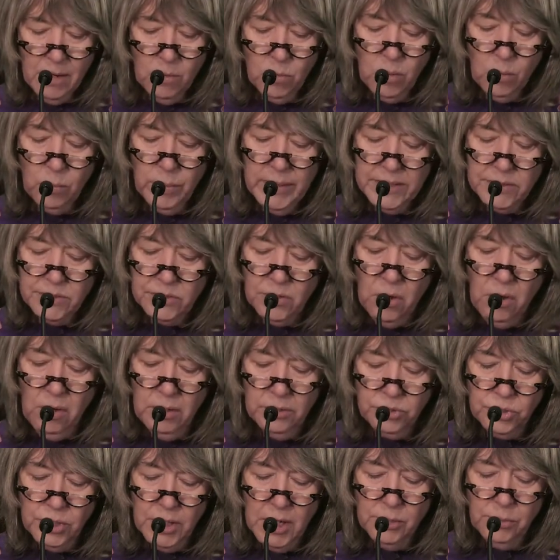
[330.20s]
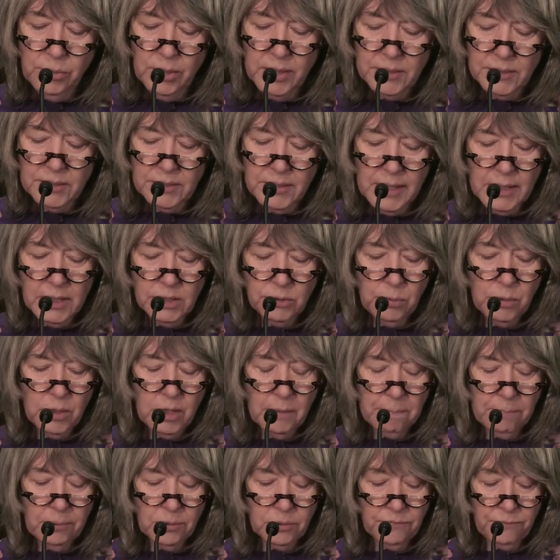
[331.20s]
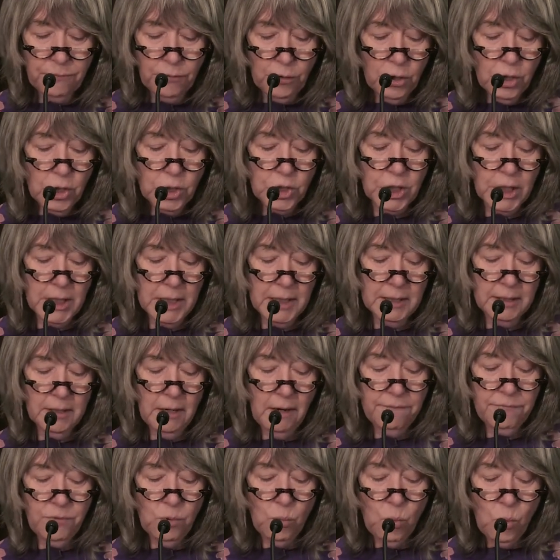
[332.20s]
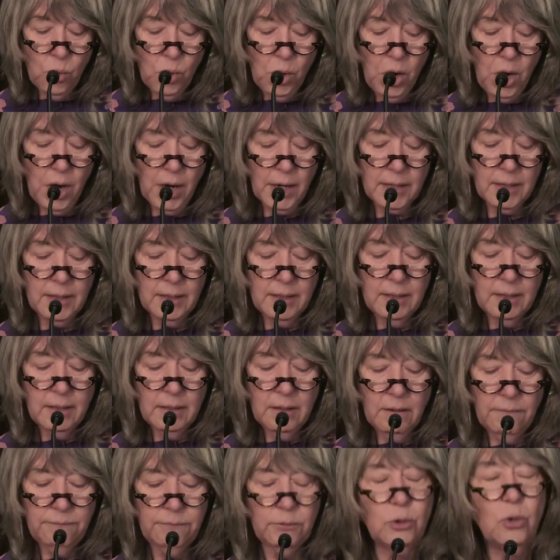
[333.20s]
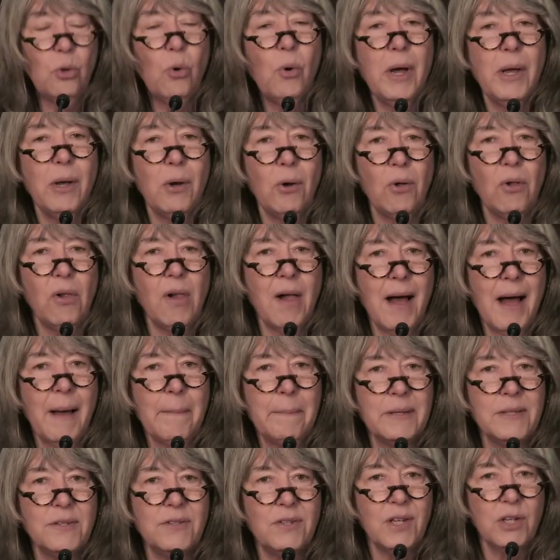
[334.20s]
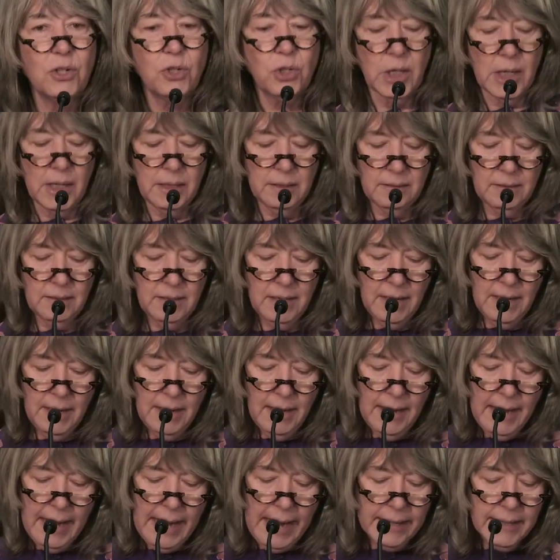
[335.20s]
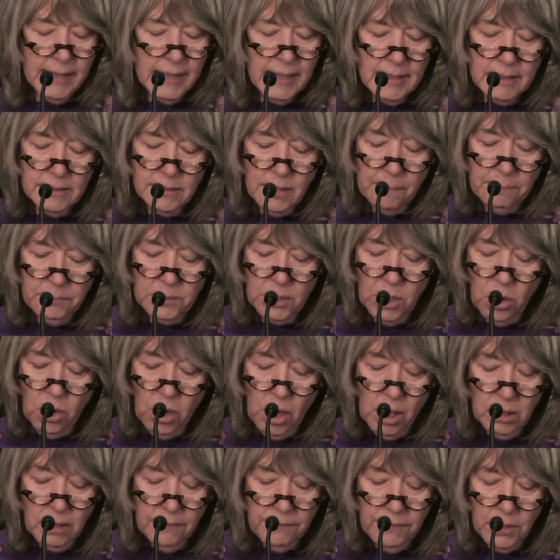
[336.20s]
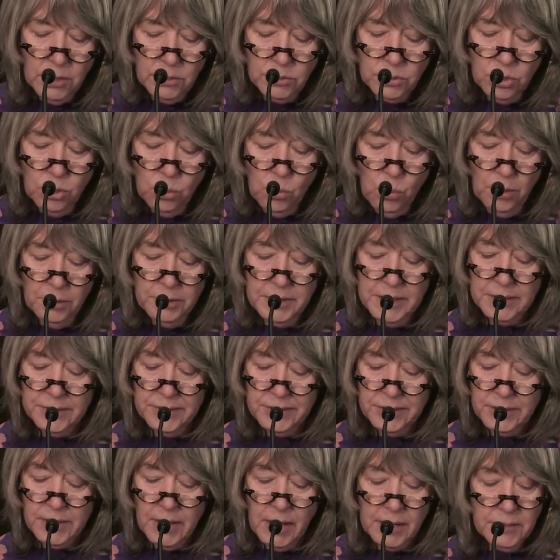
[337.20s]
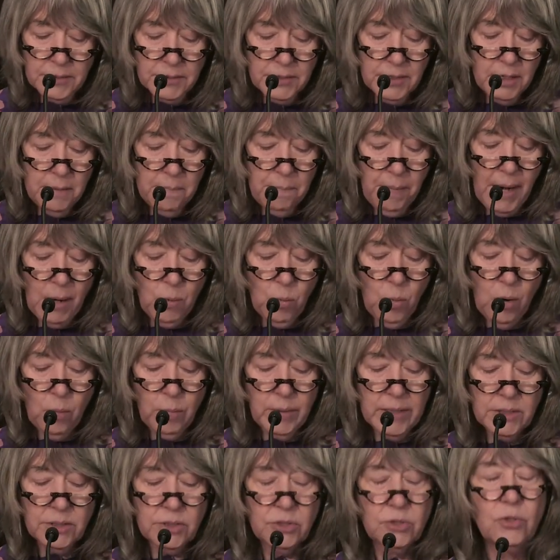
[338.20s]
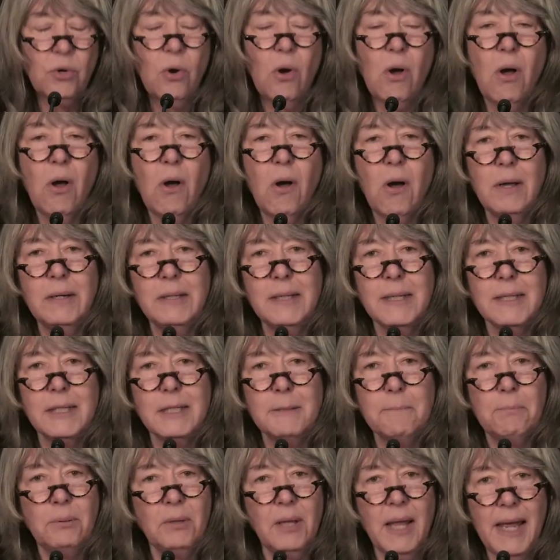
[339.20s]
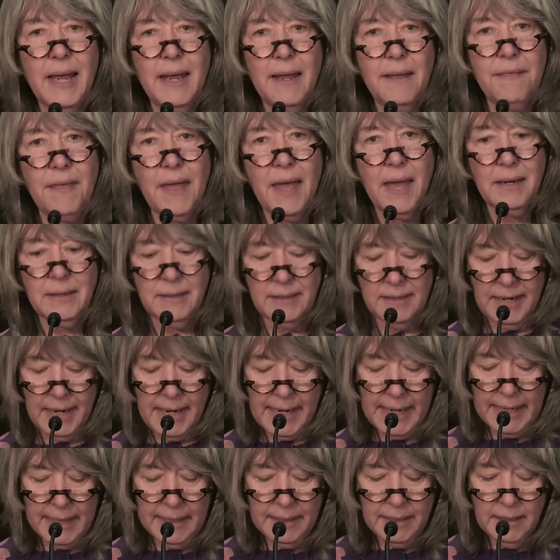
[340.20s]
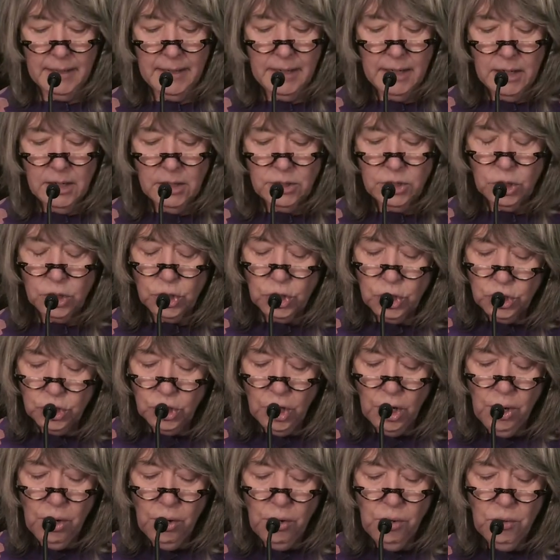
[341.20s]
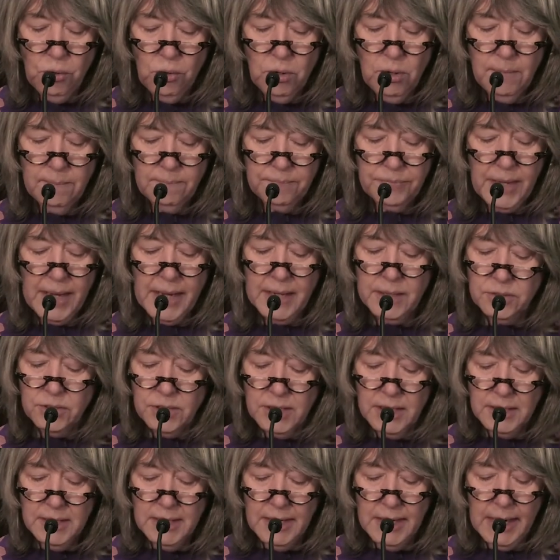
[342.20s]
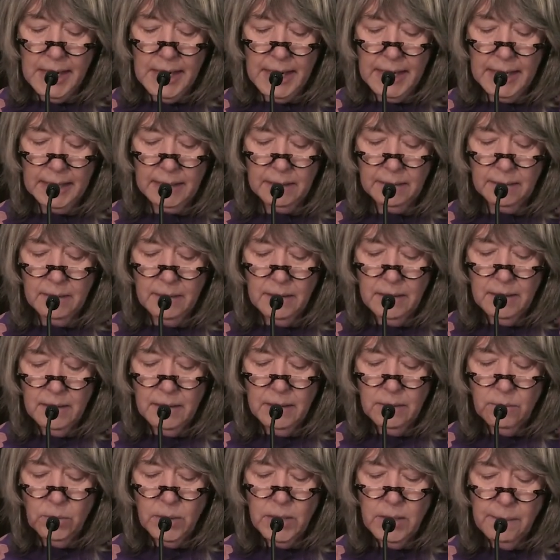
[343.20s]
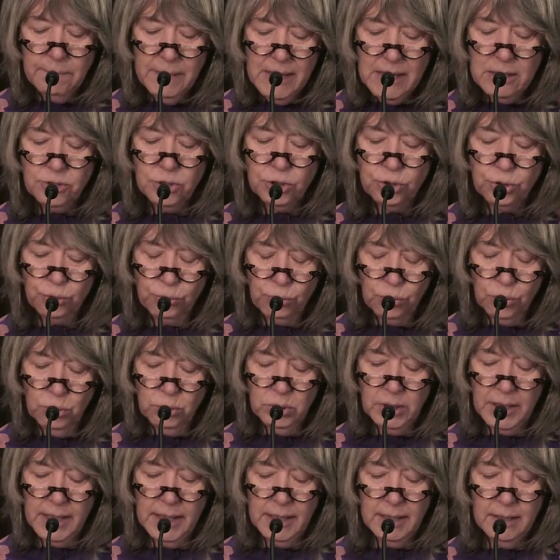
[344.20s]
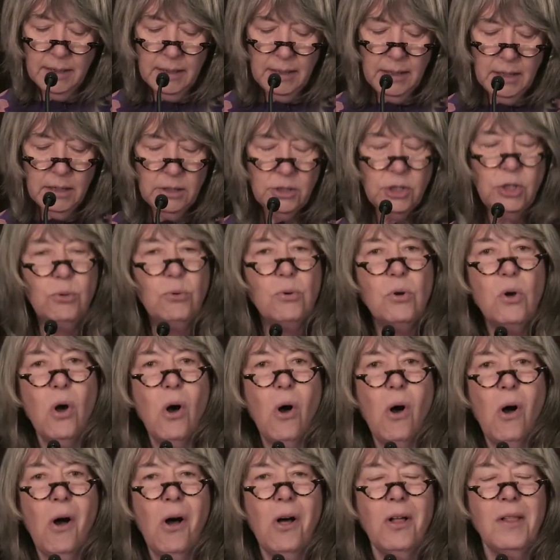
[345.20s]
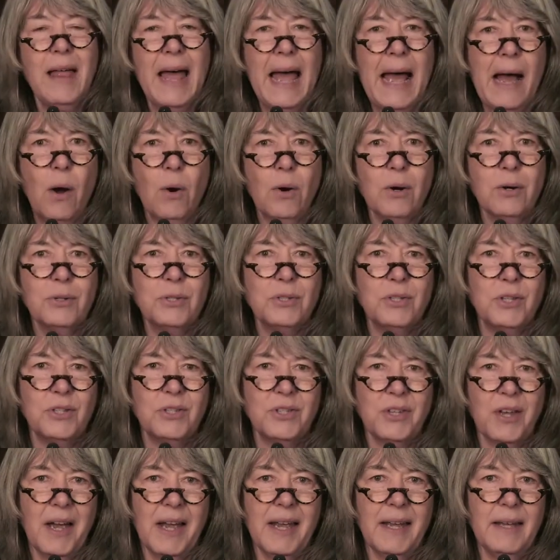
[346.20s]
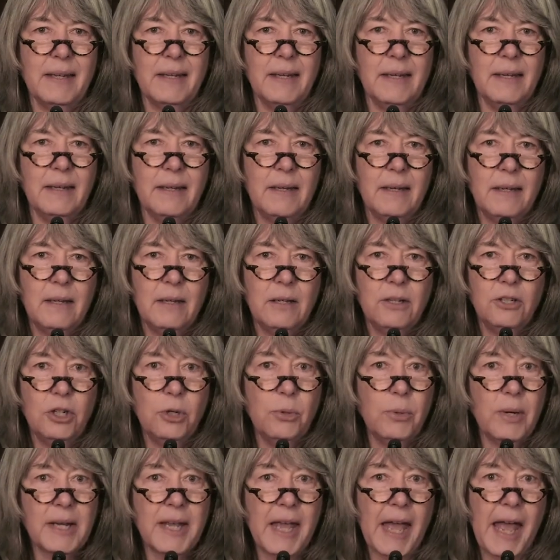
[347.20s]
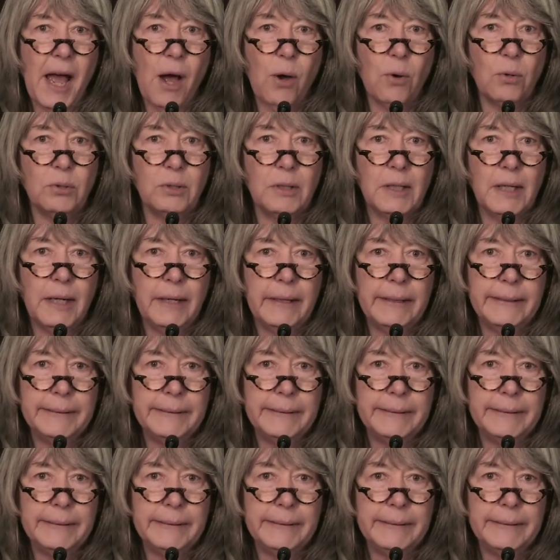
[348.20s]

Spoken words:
What we saw on January 6th was a perversion of the work of loyal opposition, and it is up to all of us who were disgusted by what we saw on display that day to show, as did King, what it means truly to call our society to account.